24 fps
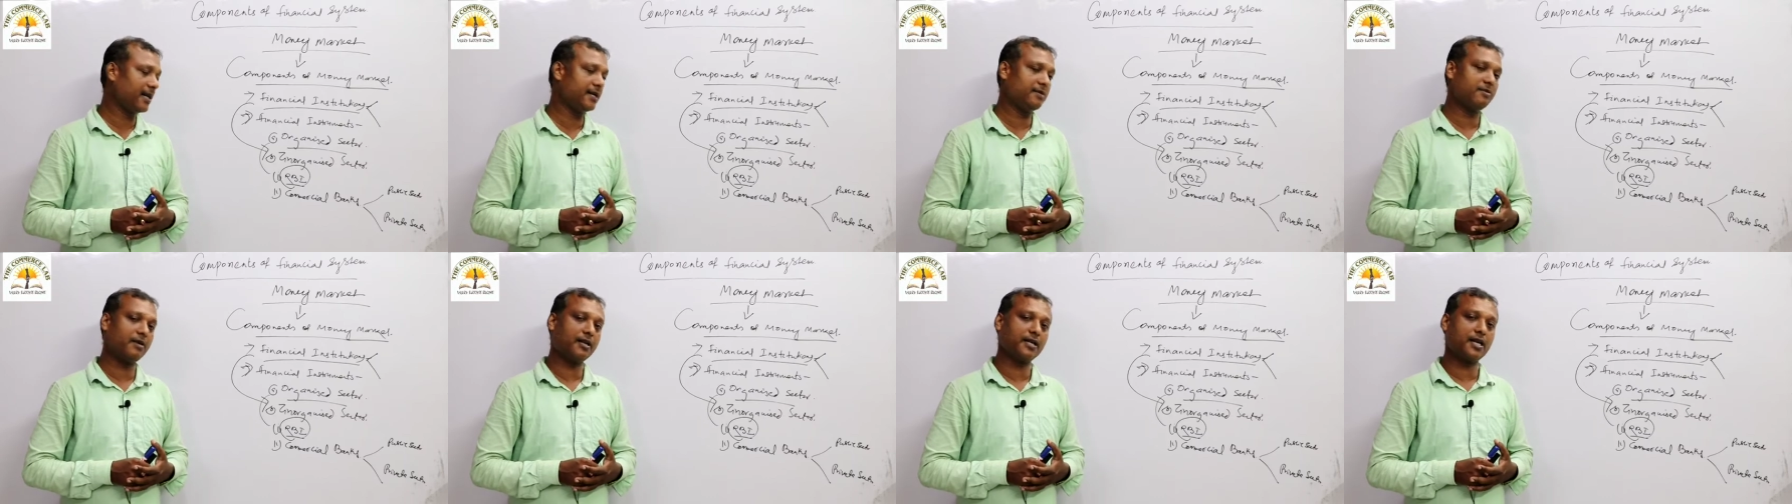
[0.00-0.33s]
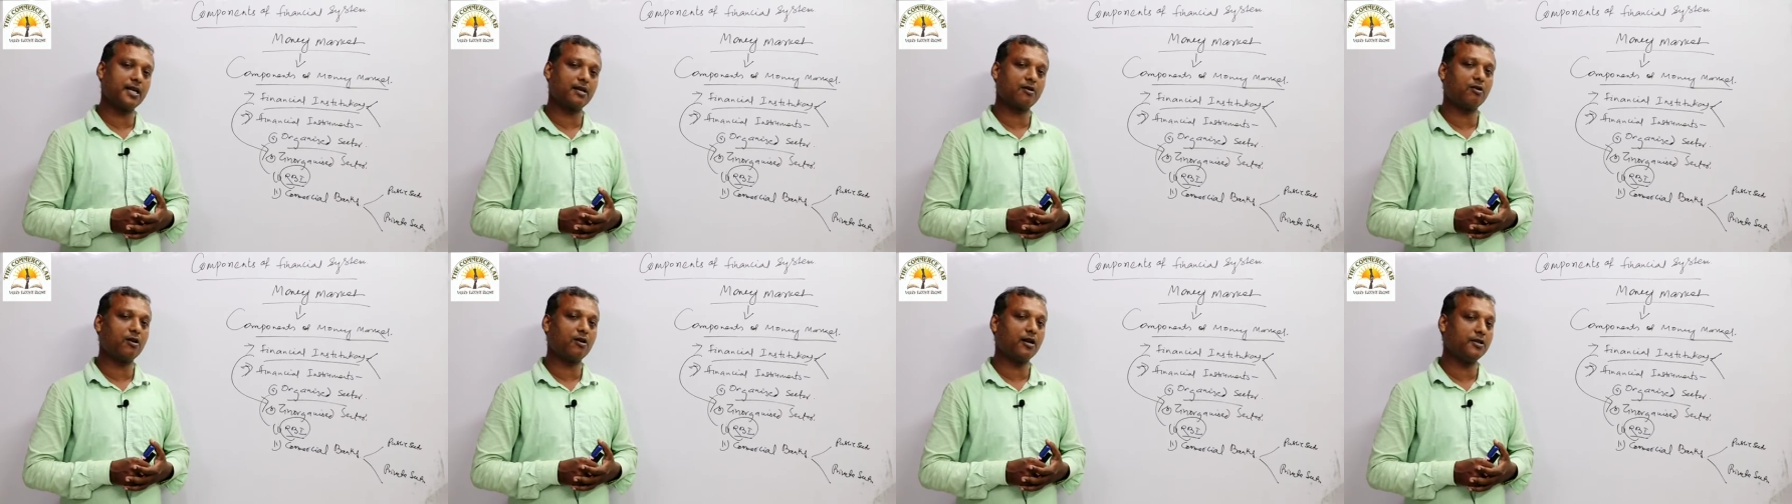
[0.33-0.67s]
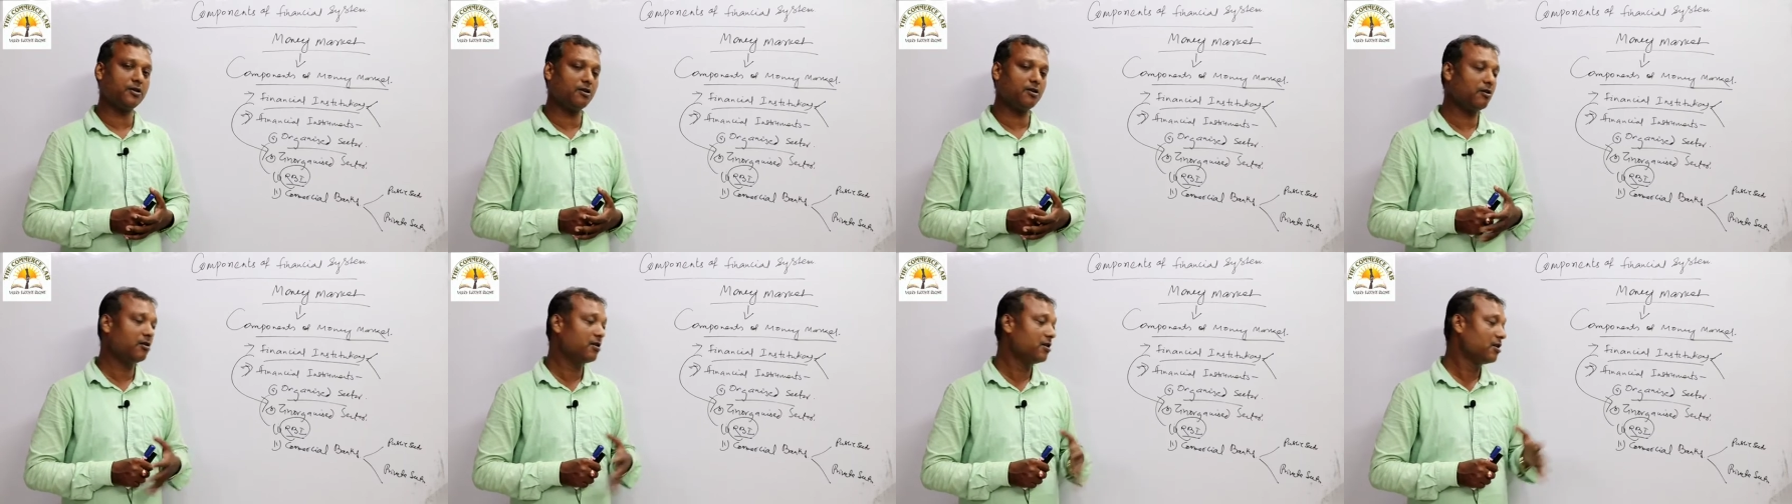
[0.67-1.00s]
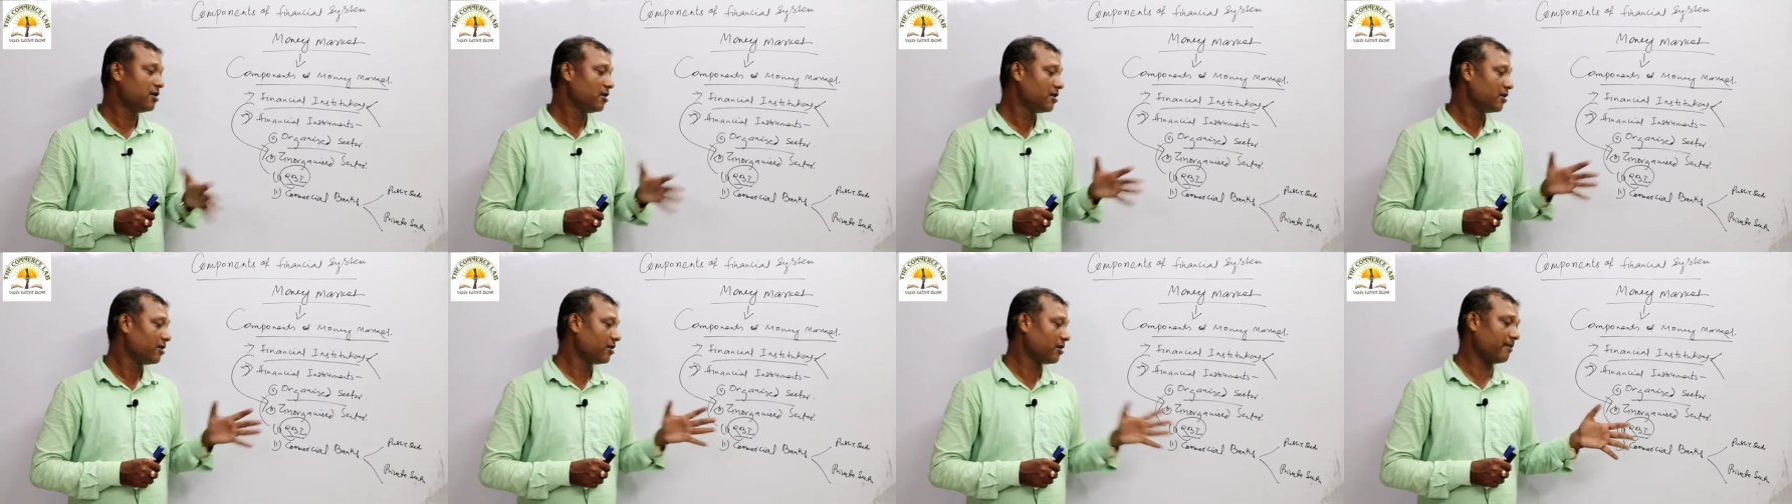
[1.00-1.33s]
that is why they are called as your
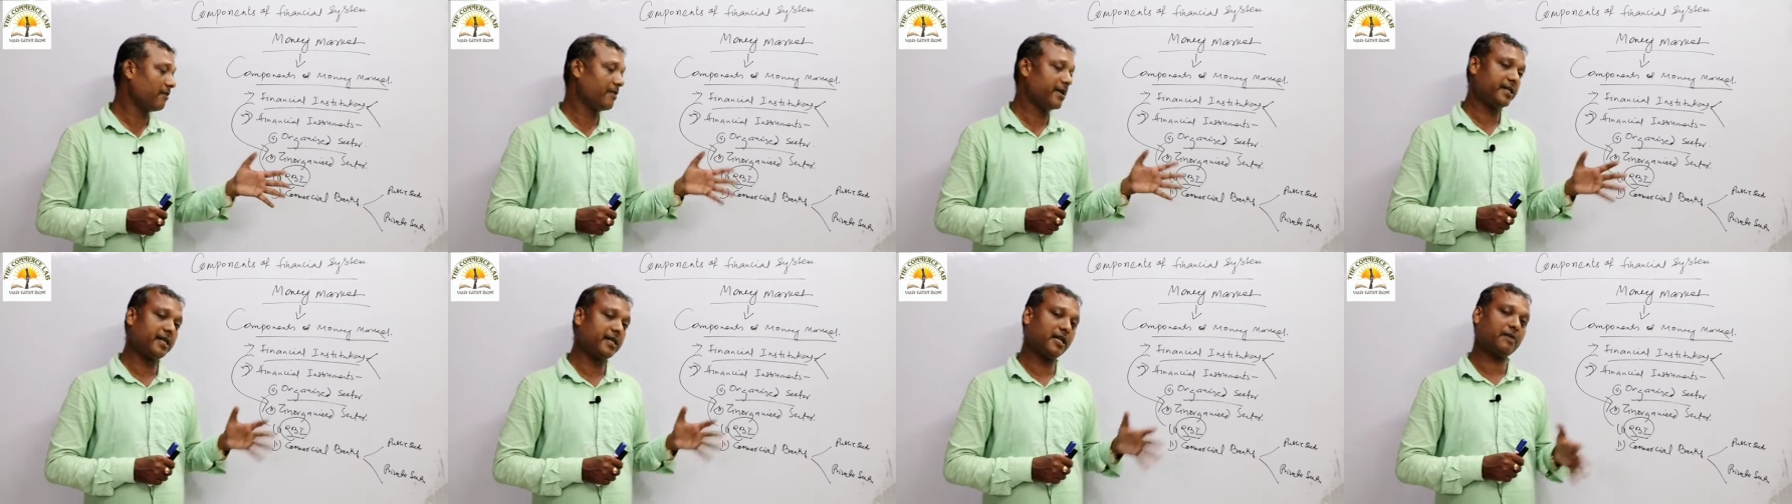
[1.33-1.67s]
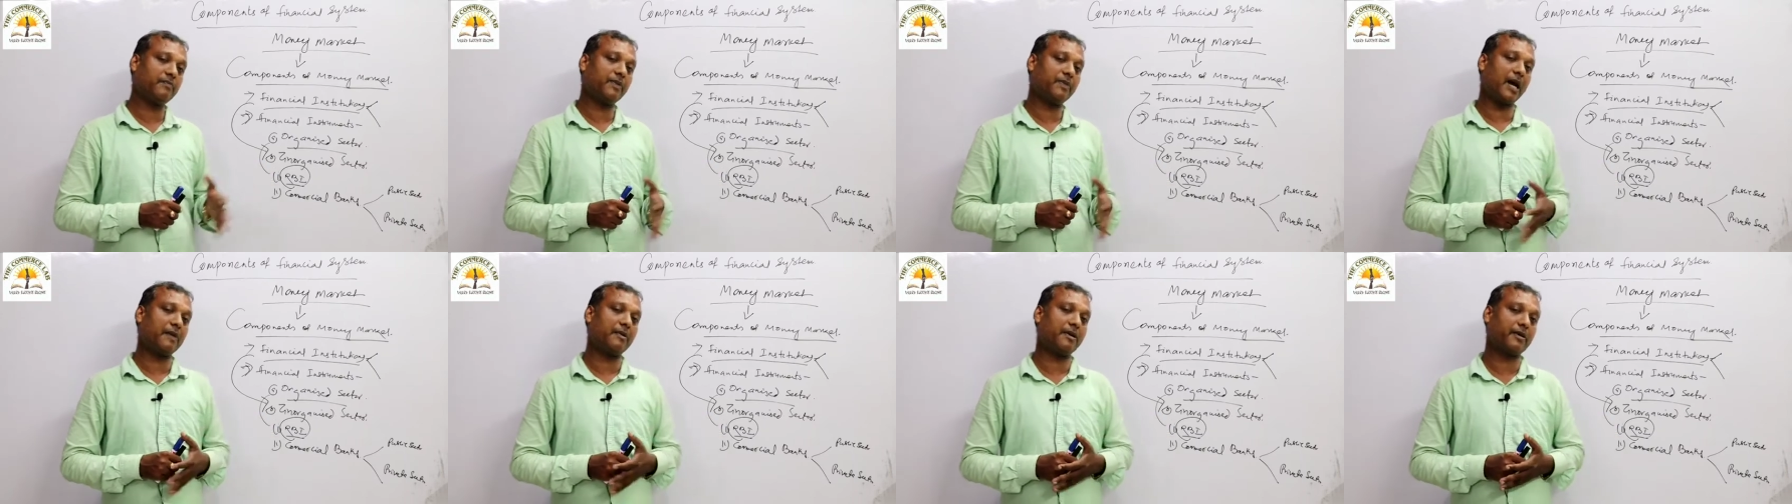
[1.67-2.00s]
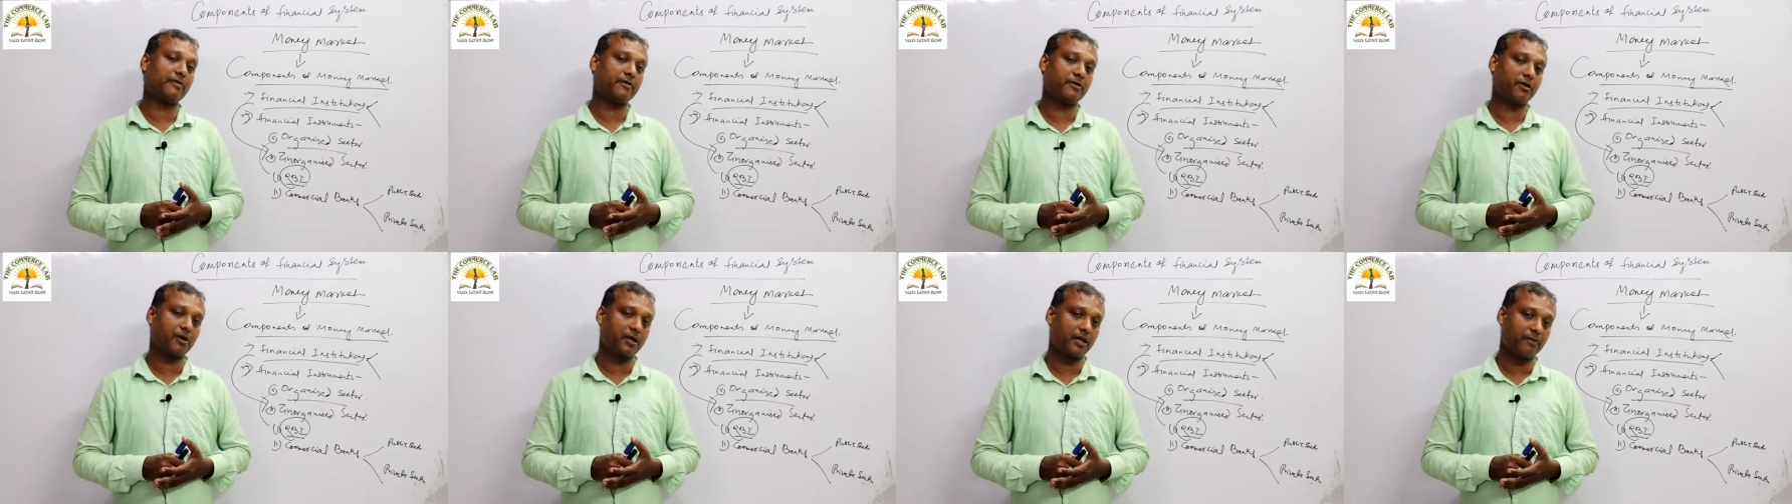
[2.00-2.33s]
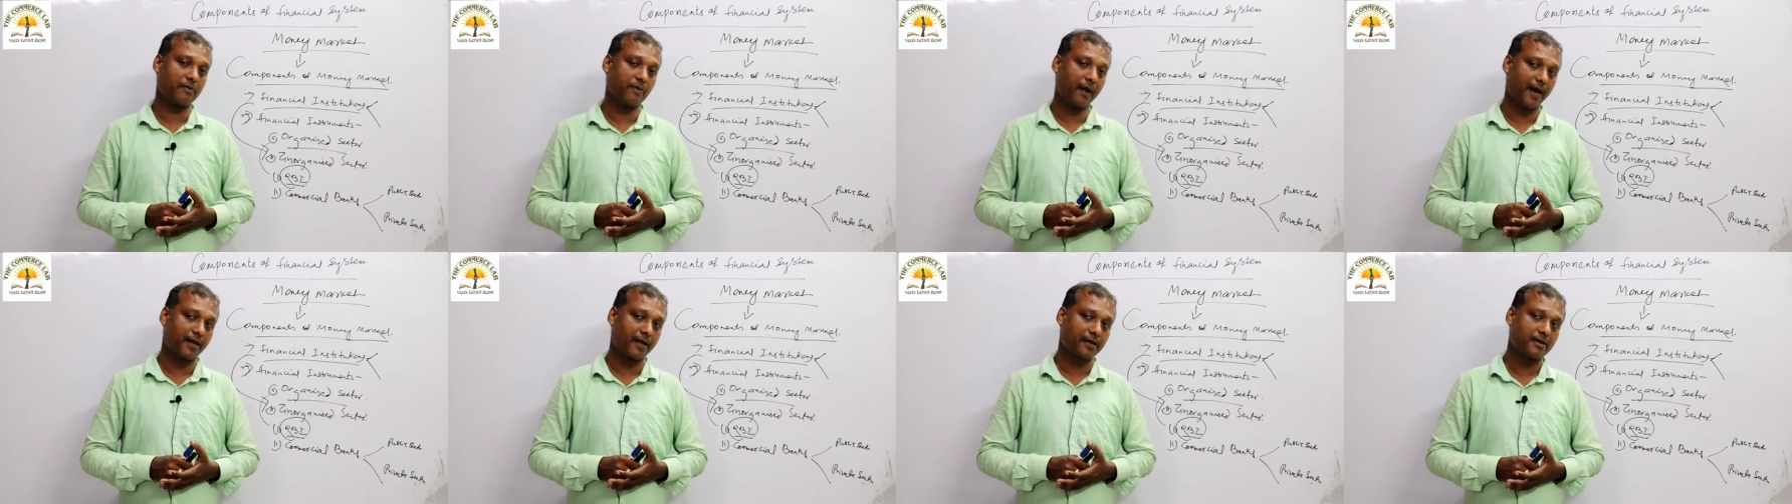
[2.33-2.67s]
domestic private
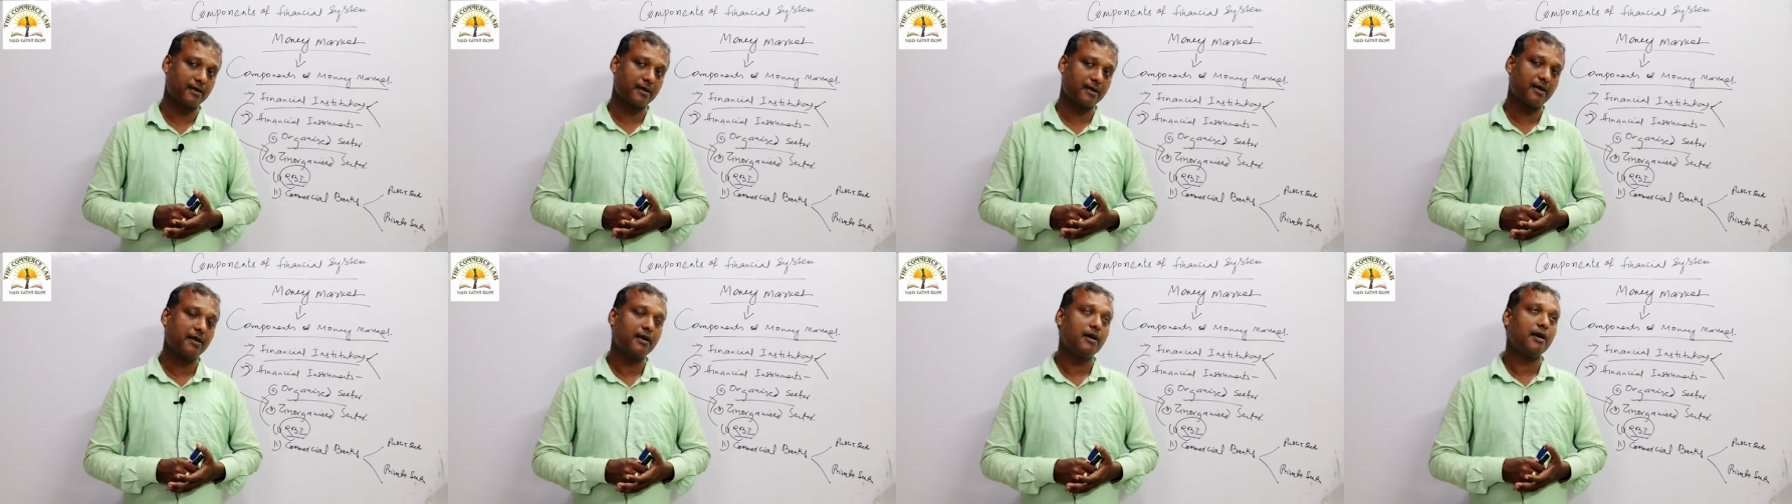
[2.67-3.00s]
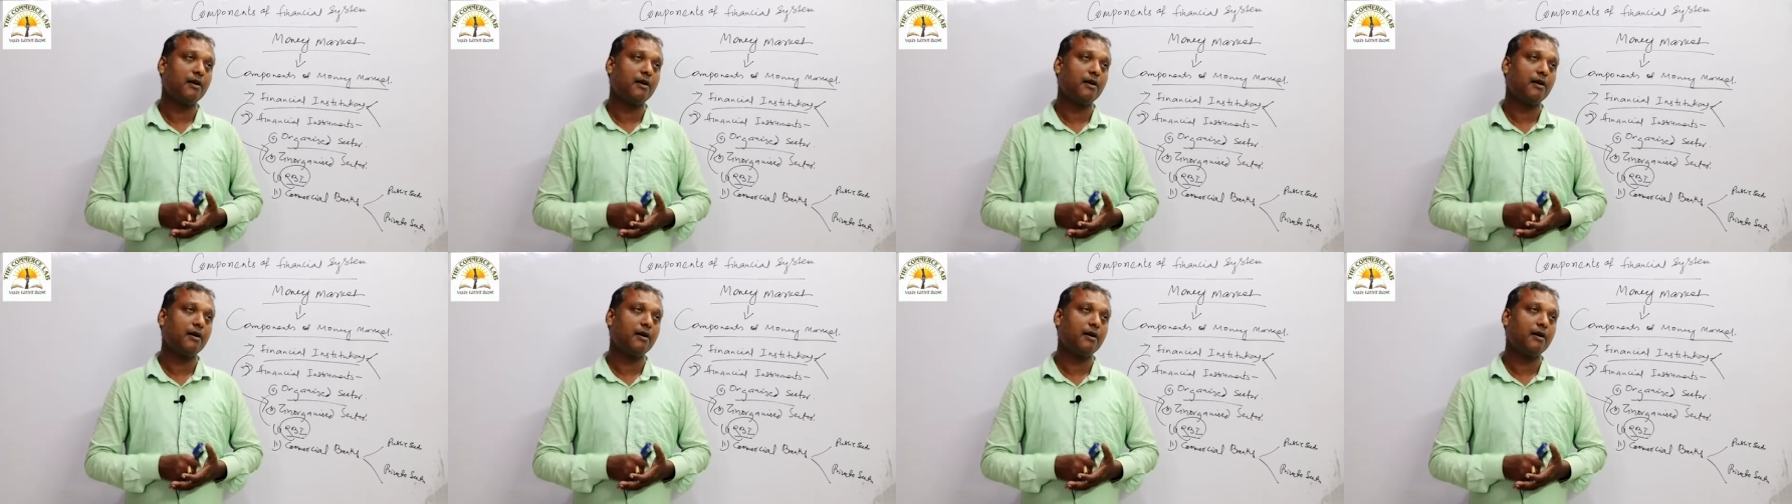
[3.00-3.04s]
sector banks.